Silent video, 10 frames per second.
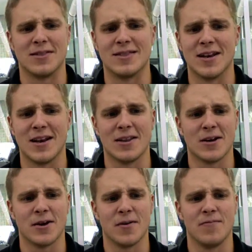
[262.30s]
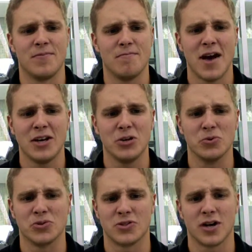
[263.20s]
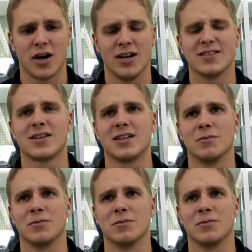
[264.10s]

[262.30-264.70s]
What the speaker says: the menus inside